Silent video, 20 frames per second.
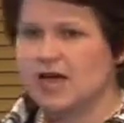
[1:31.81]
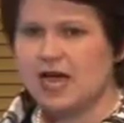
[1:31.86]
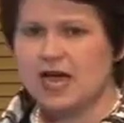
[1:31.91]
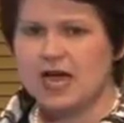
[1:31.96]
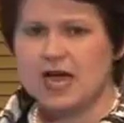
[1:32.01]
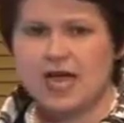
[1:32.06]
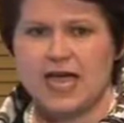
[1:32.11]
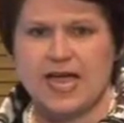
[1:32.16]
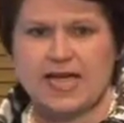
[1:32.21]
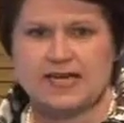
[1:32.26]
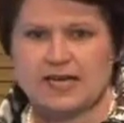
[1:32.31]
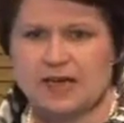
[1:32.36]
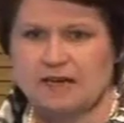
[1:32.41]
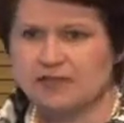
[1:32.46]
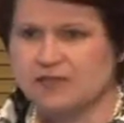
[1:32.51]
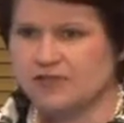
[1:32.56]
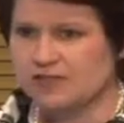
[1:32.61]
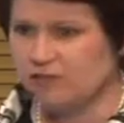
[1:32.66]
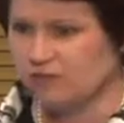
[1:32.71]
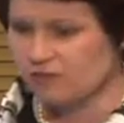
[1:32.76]
and
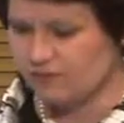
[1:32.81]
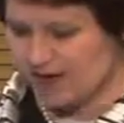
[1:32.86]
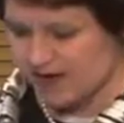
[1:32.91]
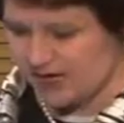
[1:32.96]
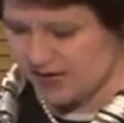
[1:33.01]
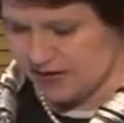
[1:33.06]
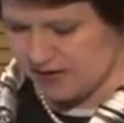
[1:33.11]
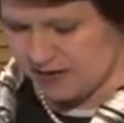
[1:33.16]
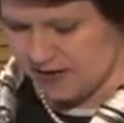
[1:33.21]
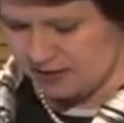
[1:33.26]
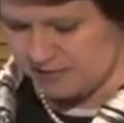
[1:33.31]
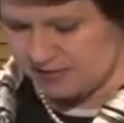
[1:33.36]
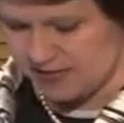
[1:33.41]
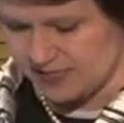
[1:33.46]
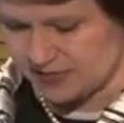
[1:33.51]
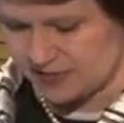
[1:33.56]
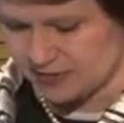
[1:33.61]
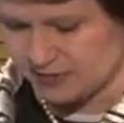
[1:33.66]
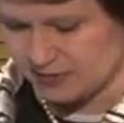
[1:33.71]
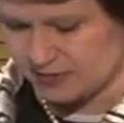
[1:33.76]
others already in our
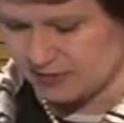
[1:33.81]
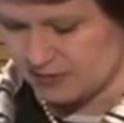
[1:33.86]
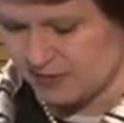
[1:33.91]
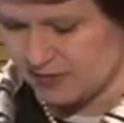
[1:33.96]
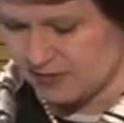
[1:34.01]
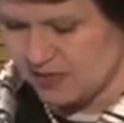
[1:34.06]
region.